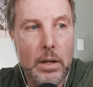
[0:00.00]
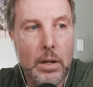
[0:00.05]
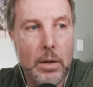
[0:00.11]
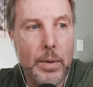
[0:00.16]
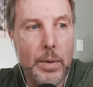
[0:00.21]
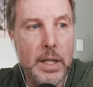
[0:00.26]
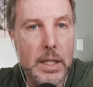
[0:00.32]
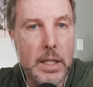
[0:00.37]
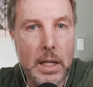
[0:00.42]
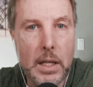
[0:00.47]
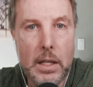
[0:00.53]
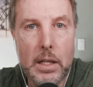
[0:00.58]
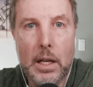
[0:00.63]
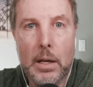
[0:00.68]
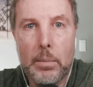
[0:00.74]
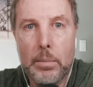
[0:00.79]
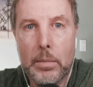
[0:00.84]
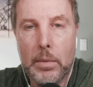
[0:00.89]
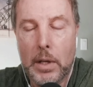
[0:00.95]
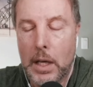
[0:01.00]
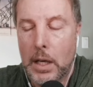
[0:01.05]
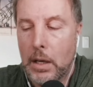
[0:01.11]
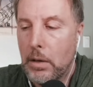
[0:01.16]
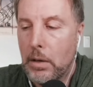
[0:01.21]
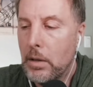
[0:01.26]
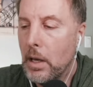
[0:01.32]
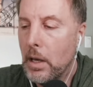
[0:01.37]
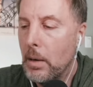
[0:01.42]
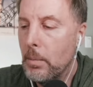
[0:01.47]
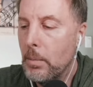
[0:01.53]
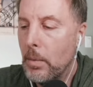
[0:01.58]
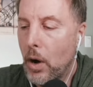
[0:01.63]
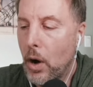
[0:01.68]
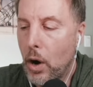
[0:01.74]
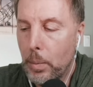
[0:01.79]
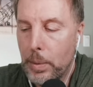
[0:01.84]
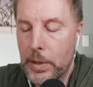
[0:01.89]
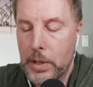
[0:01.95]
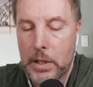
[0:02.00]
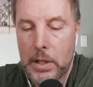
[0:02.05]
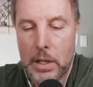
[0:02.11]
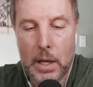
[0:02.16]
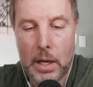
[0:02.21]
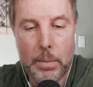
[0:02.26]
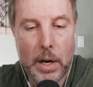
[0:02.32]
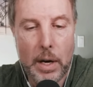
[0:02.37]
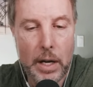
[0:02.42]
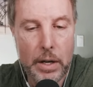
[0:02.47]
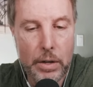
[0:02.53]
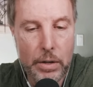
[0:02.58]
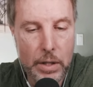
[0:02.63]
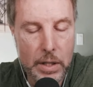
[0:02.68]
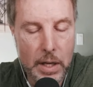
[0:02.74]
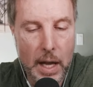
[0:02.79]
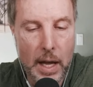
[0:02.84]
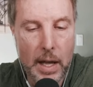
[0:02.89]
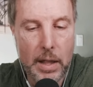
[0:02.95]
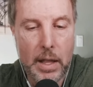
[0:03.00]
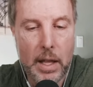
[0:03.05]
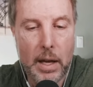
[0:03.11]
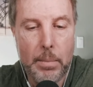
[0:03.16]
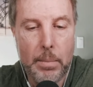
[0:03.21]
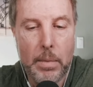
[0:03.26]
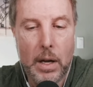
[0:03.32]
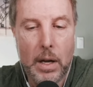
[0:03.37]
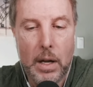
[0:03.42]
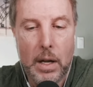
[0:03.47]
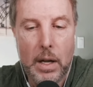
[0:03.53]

We see them, hear them, open to them, understand them,